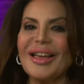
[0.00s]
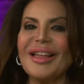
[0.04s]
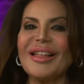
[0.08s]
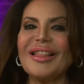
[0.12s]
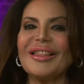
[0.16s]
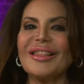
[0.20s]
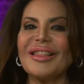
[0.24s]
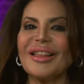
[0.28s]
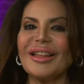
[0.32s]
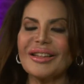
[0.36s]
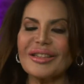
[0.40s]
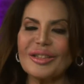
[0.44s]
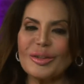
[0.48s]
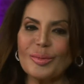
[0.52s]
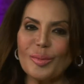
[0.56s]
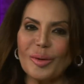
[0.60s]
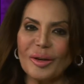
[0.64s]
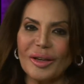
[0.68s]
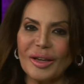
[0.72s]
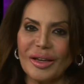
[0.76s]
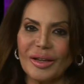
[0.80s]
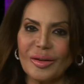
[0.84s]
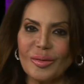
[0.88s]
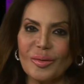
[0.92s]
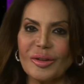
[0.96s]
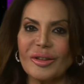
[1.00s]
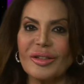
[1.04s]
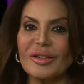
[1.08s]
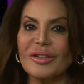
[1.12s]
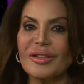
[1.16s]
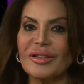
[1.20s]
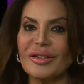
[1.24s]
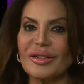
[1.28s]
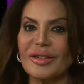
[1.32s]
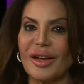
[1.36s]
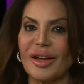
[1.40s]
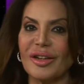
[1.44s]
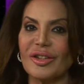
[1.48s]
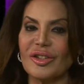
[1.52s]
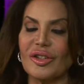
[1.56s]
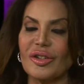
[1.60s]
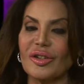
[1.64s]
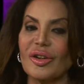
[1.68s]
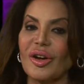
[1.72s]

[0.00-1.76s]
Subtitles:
Let's begin with a discussion